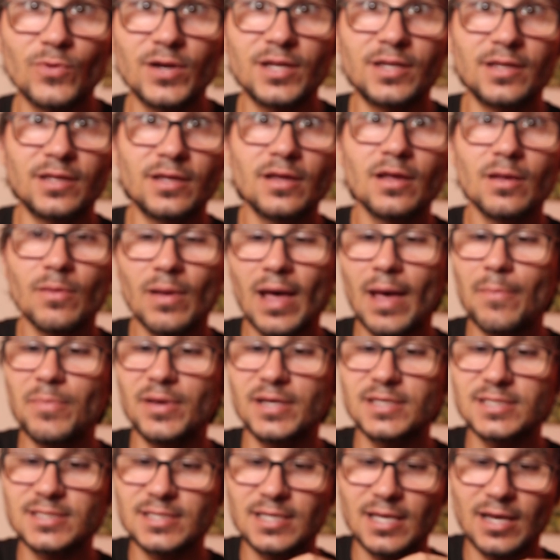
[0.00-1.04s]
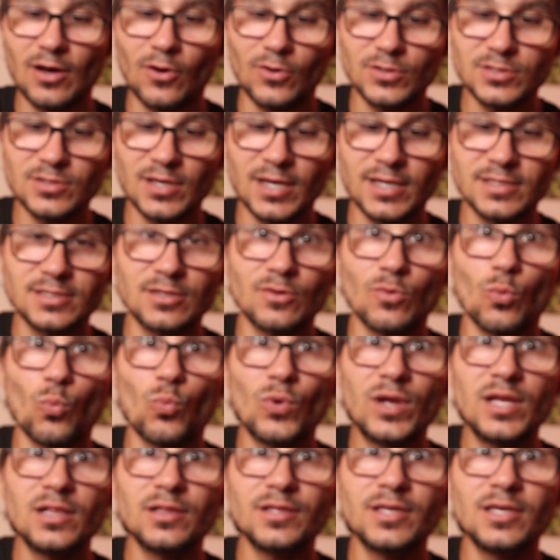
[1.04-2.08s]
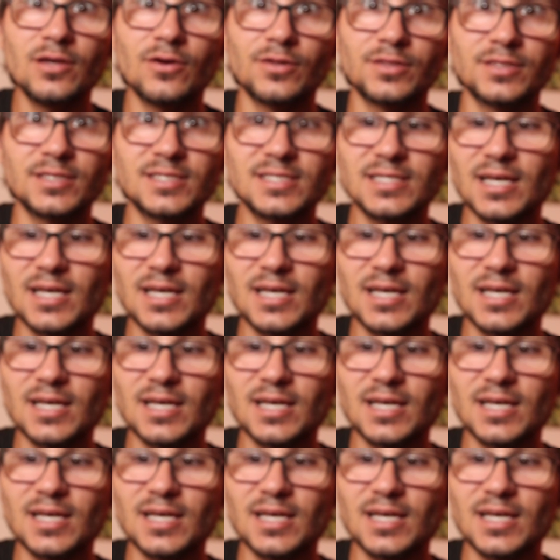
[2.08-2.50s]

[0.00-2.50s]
the way, the MX also has a wheel here on the